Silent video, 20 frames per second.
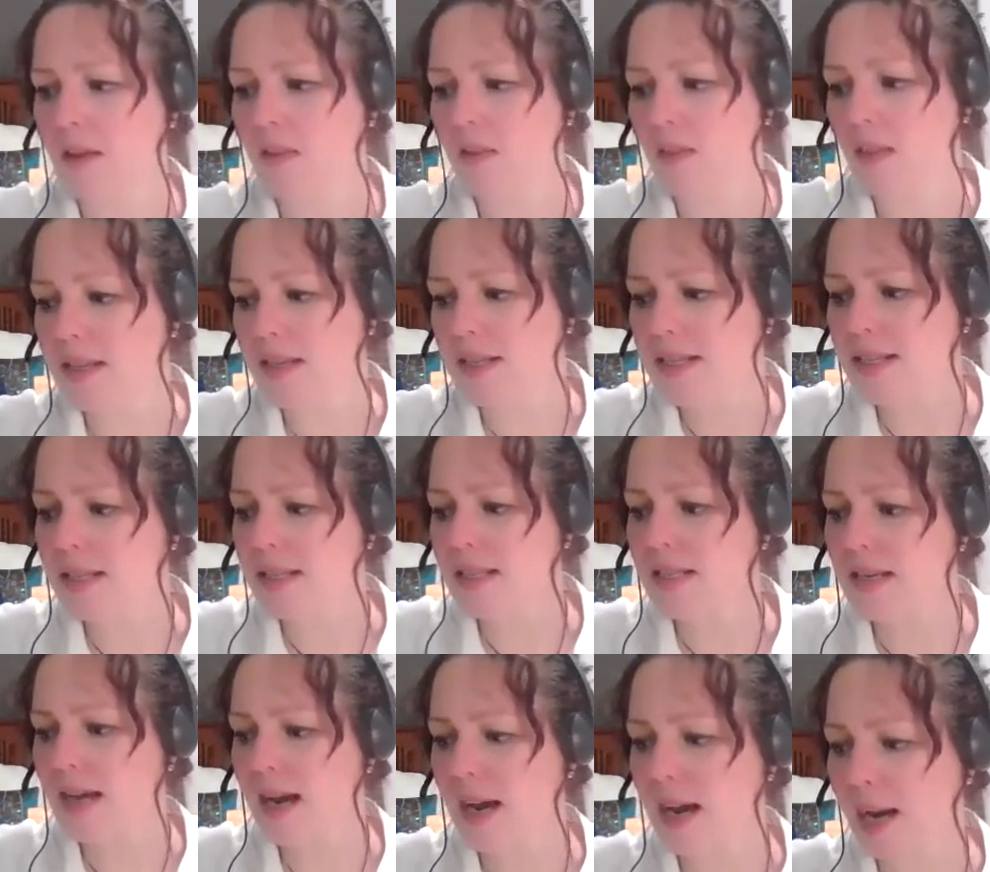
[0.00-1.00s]
This is the
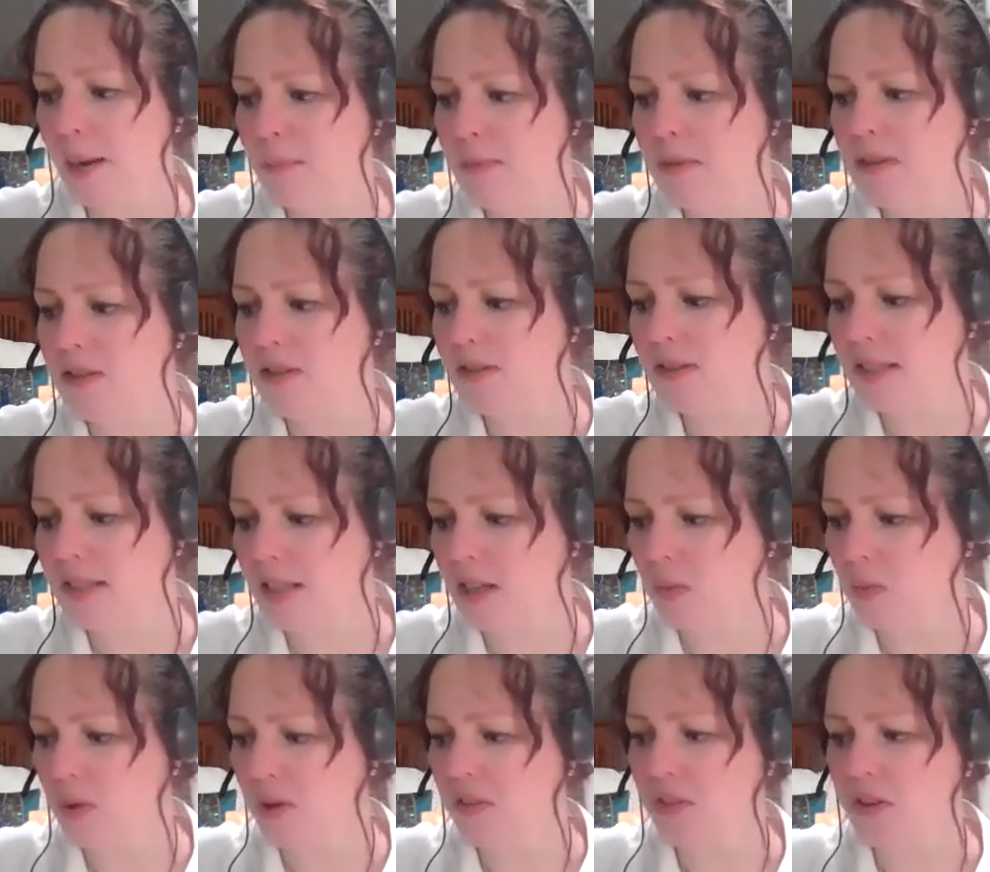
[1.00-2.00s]
time to deal
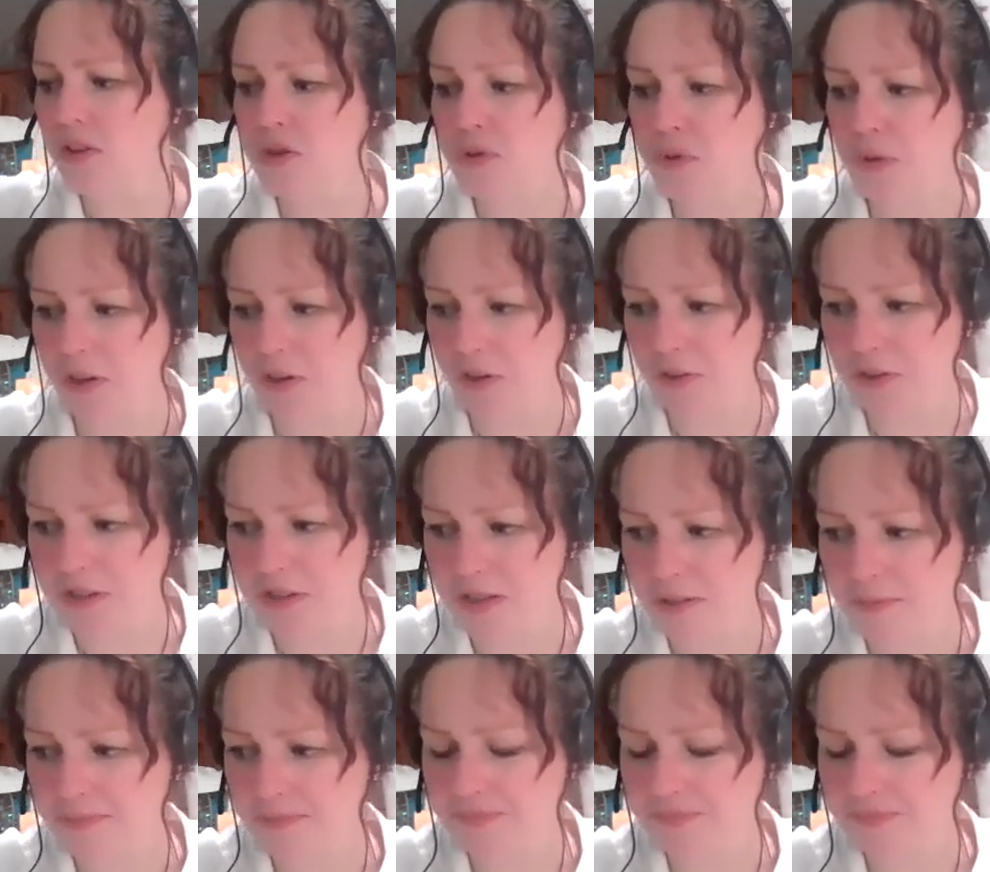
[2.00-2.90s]
with the triggers,